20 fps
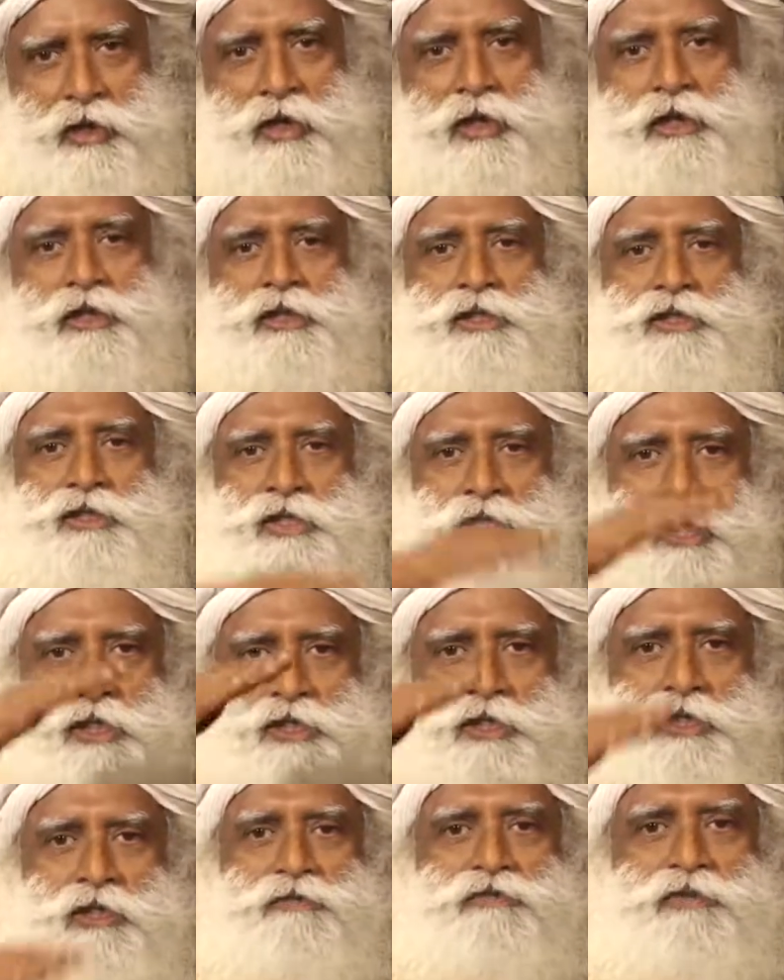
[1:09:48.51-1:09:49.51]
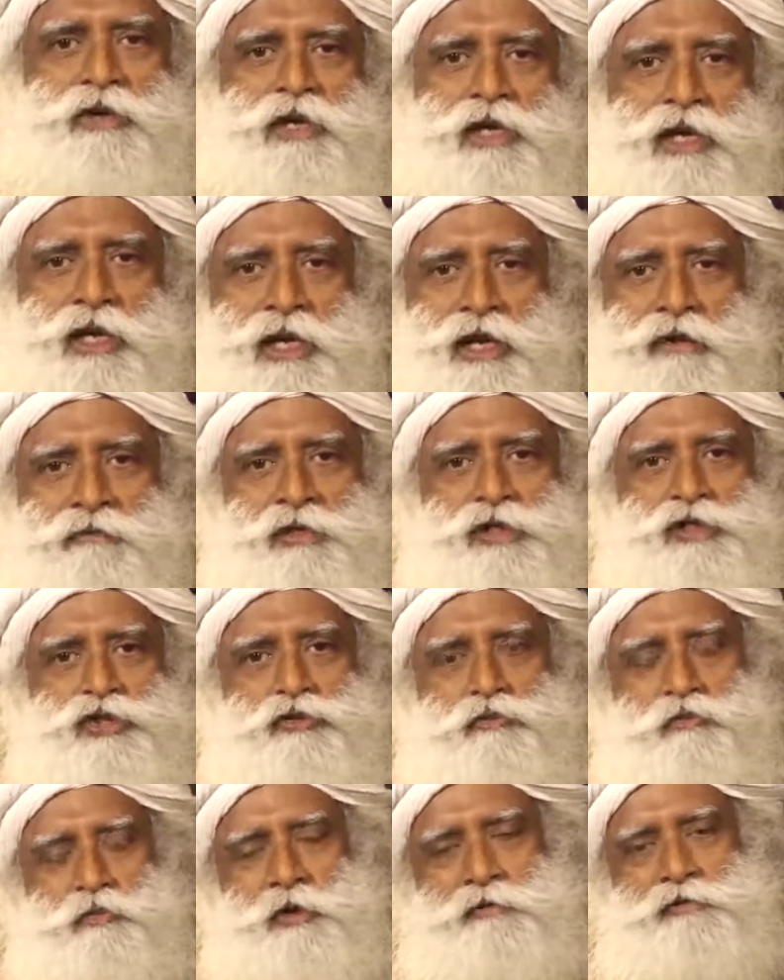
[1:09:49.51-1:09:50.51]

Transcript: It is just different levels of